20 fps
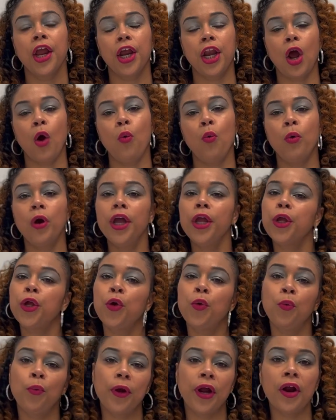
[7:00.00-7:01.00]
What
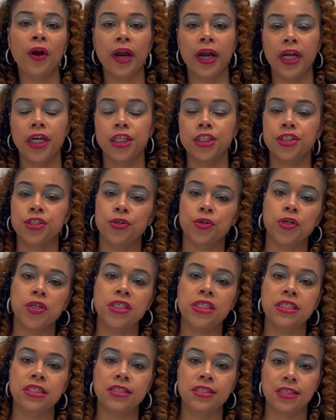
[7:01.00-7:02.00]
you wear is your
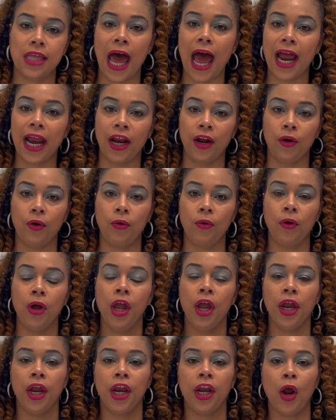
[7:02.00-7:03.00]
style.
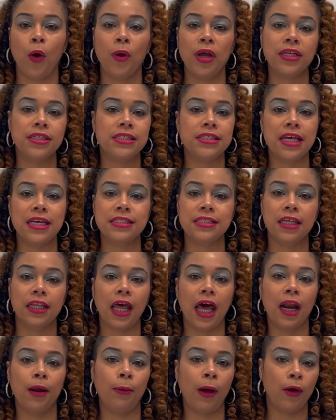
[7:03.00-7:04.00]
It says a
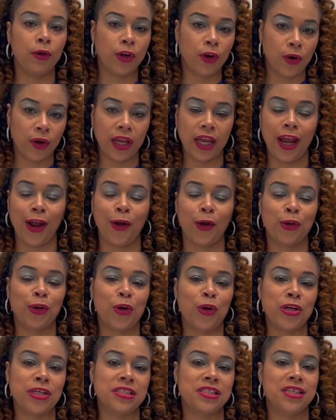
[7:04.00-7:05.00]
lot about your character.
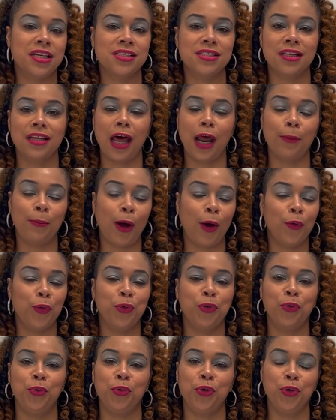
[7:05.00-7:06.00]
It says a lot about
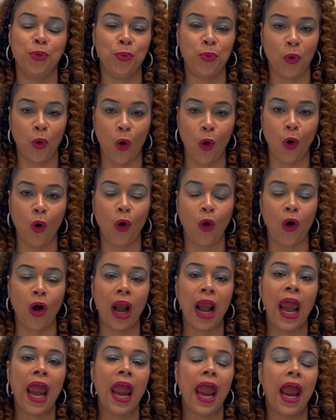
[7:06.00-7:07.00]
who you are,
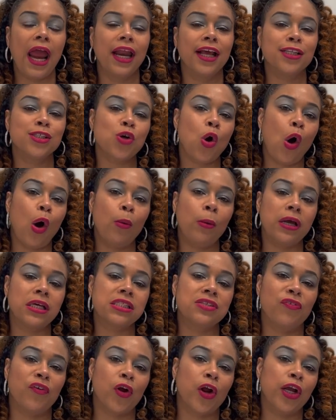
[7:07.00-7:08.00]
and it's always
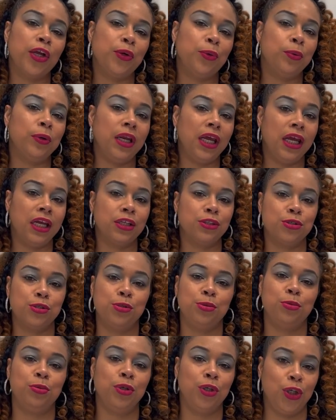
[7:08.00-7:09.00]
very unique to
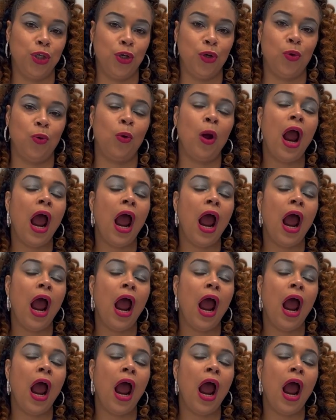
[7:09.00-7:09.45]
you.